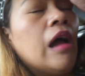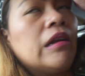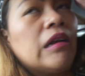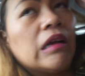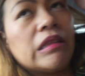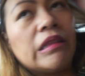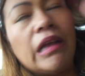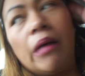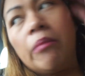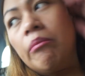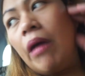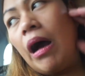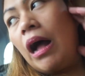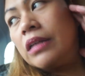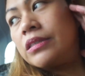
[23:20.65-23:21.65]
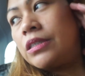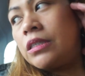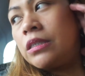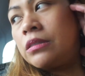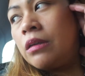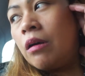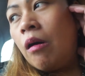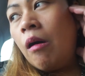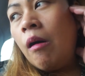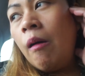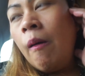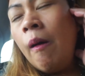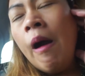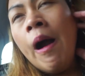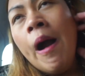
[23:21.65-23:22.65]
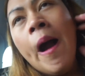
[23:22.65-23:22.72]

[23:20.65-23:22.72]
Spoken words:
not that much so